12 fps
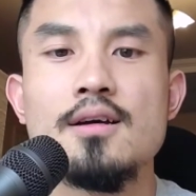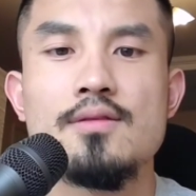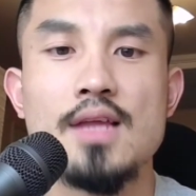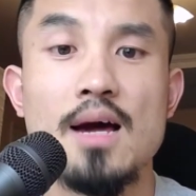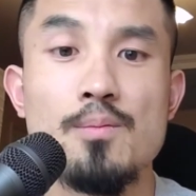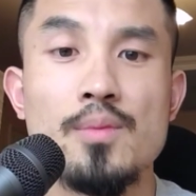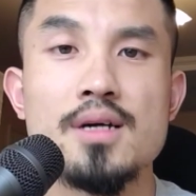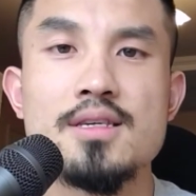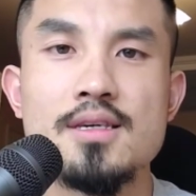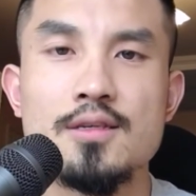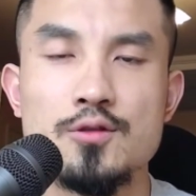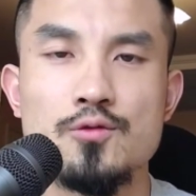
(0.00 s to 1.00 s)
that
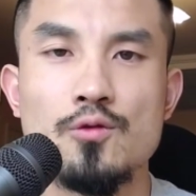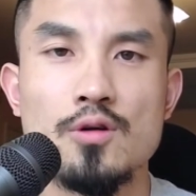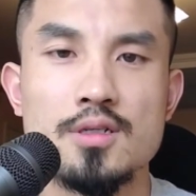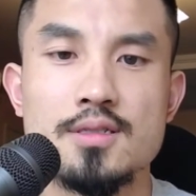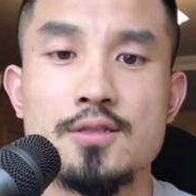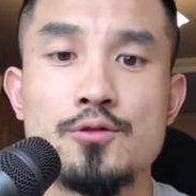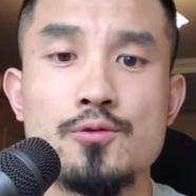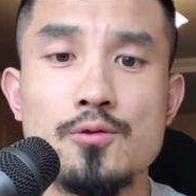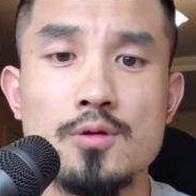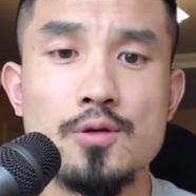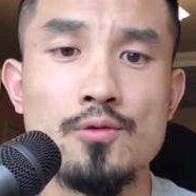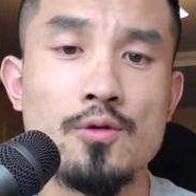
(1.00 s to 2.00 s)
money is yours. It's
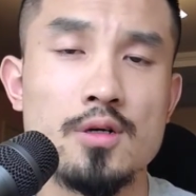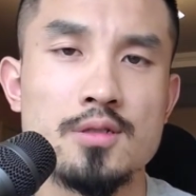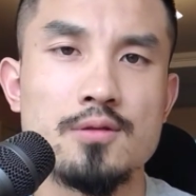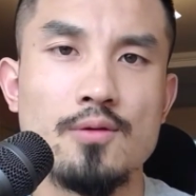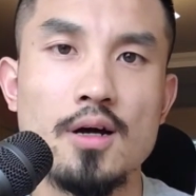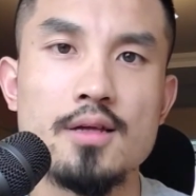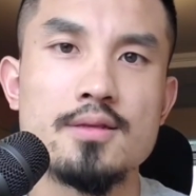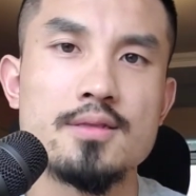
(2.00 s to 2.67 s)
truly yours, right?